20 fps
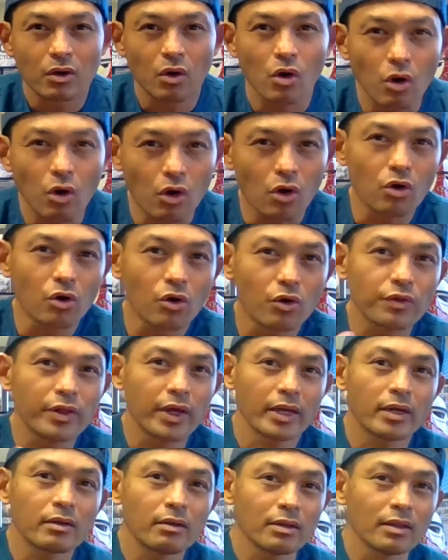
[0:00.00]
all
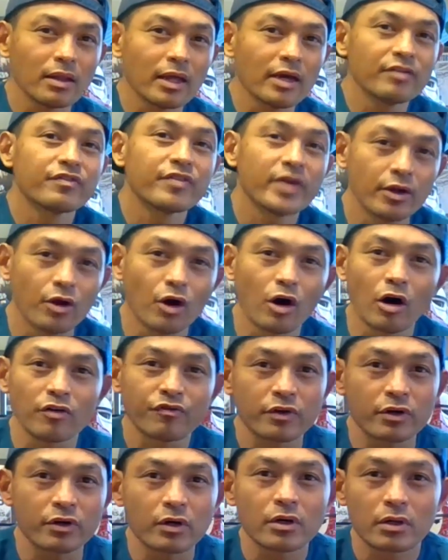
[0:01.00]
that life can
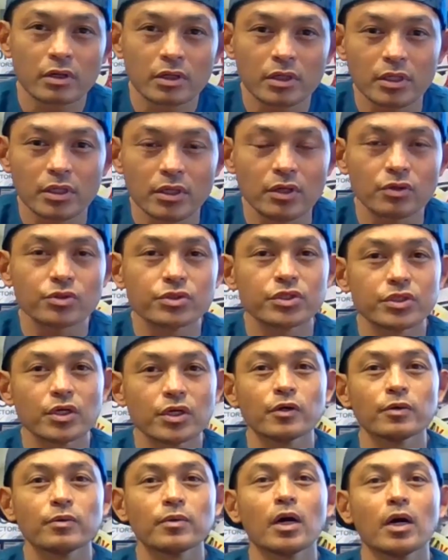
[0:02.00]
offer you know.
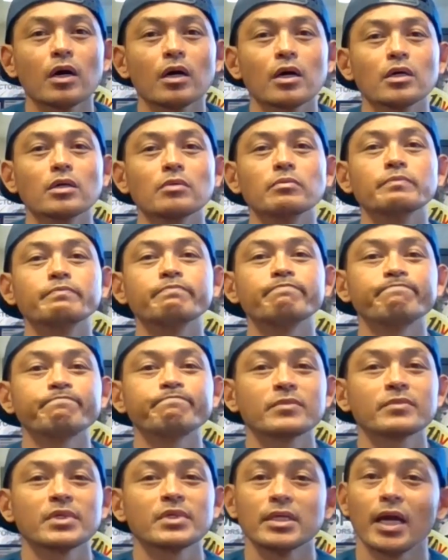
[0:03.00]
So um,
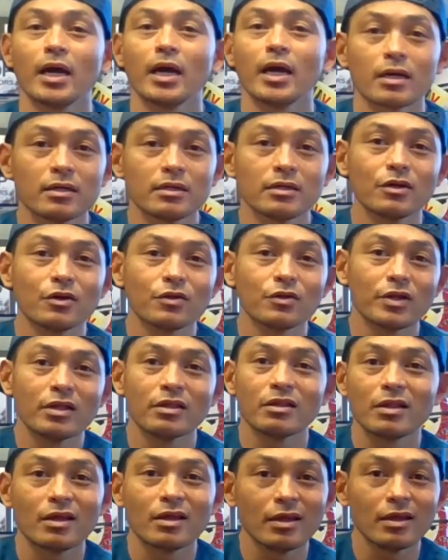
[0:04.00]
yeah, you know that
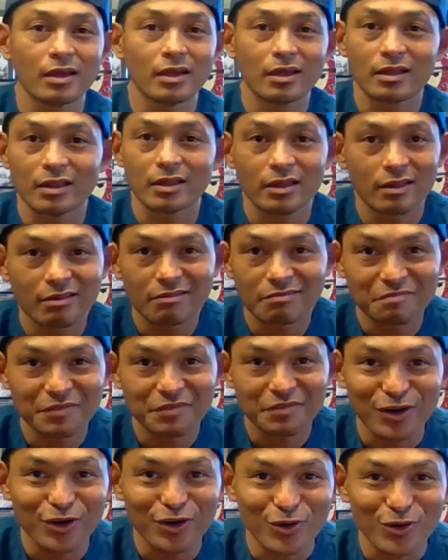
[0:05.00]

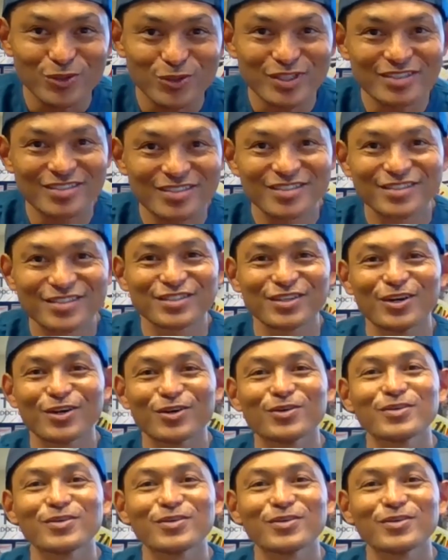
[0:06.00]
yeah, so.